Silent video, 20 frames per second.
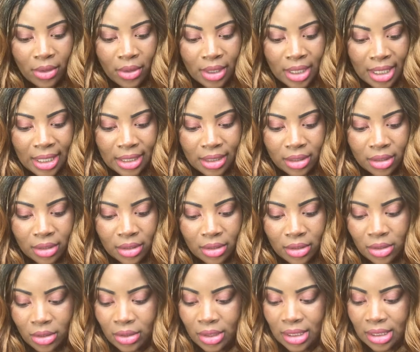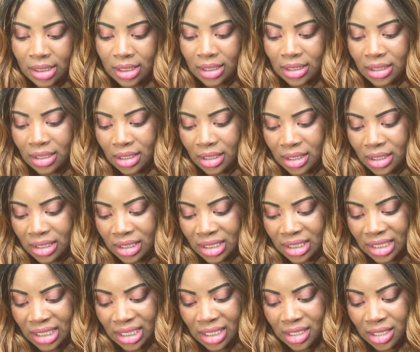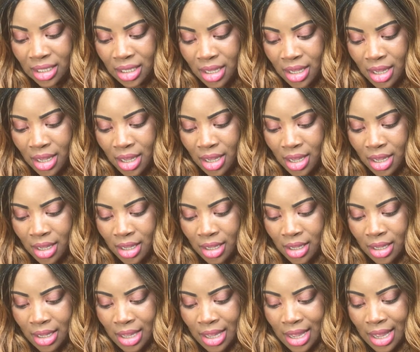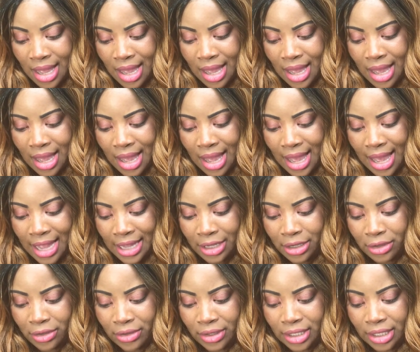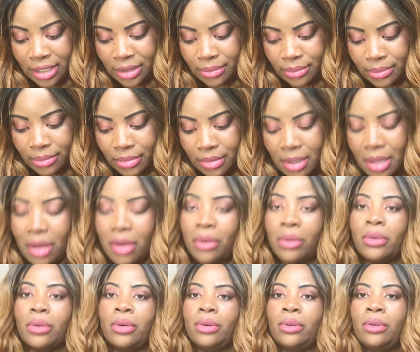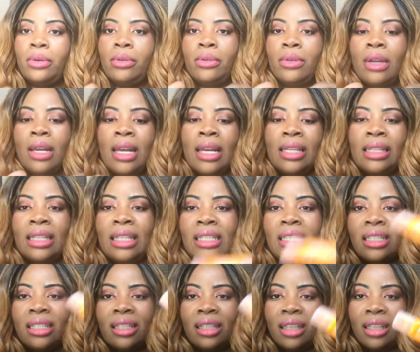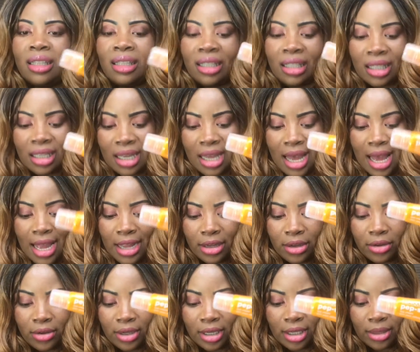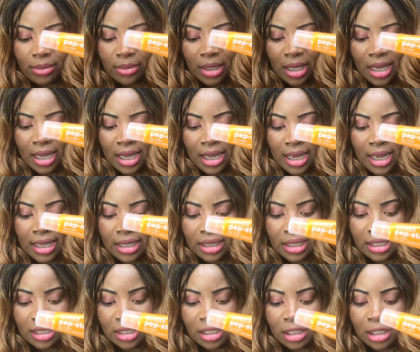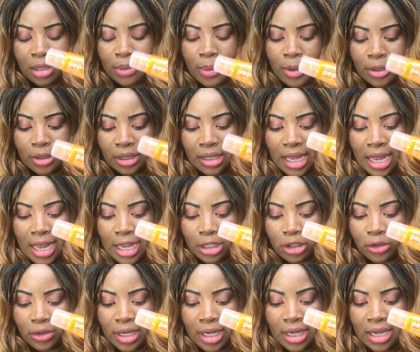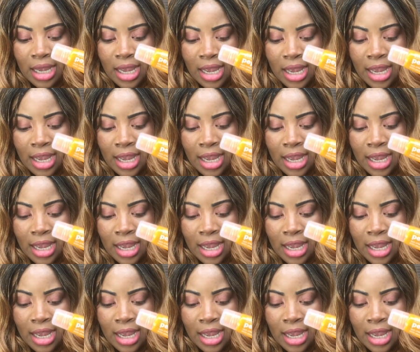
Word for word: Okay, so this is the Clinique eye cream. Oh, cool. This is Clinique eye cream, and this is supposed to hydrate